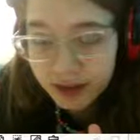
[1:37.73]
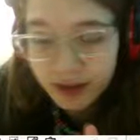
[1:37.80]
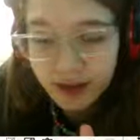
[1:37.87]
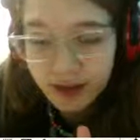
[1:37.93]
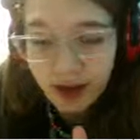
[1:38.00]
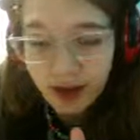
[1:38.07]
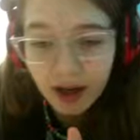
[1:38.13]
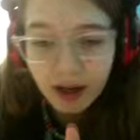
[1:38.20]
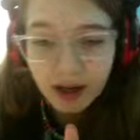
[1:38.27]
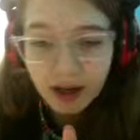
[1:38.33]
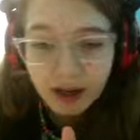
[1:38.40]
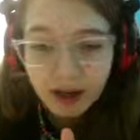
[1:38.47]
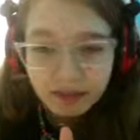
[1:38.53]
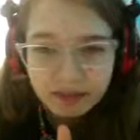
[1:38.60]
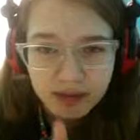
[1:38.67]
I
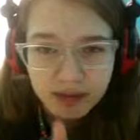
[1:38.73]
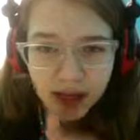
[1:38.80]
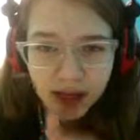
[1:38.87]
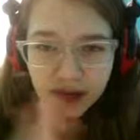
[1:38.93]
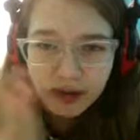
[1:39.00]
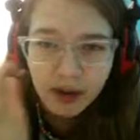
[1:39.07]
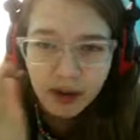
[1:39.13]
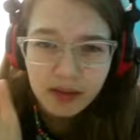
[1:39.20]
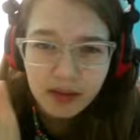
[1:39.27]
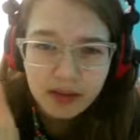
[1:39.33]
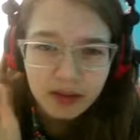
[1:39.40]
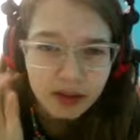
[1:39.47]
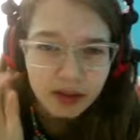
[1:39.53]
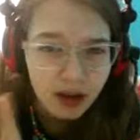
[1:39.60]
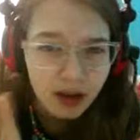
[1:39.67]
don't know how it's gonna
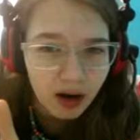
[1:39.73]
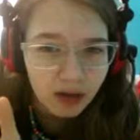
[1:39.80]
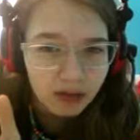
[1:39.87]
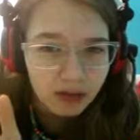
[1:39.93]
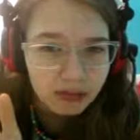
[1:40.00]
go.